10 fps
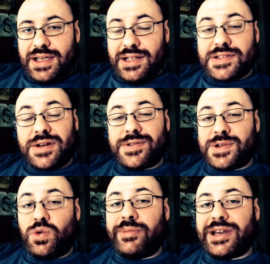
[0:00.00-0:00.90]
and so is
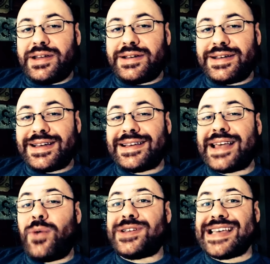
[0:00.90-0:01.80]
the woman
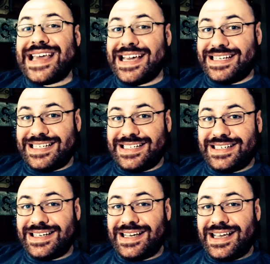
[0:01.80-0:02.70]
that was Hit.
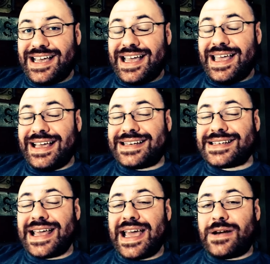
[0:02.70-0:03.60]
Hit
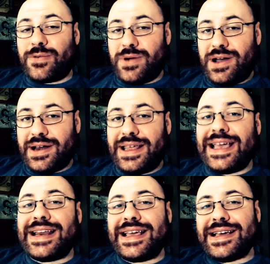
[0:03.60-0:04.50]
and Run.
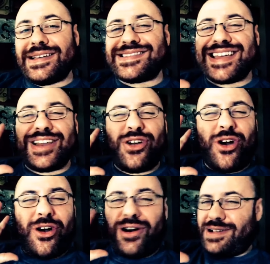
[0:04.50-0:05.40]
It is an
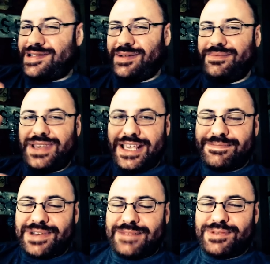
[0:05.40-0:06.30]
awesome
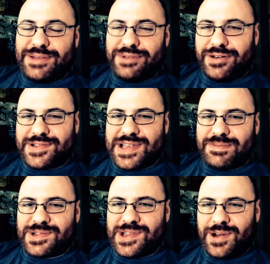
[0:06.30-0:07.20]
EPP bonus
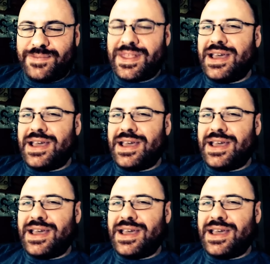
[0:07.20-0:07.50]
episode.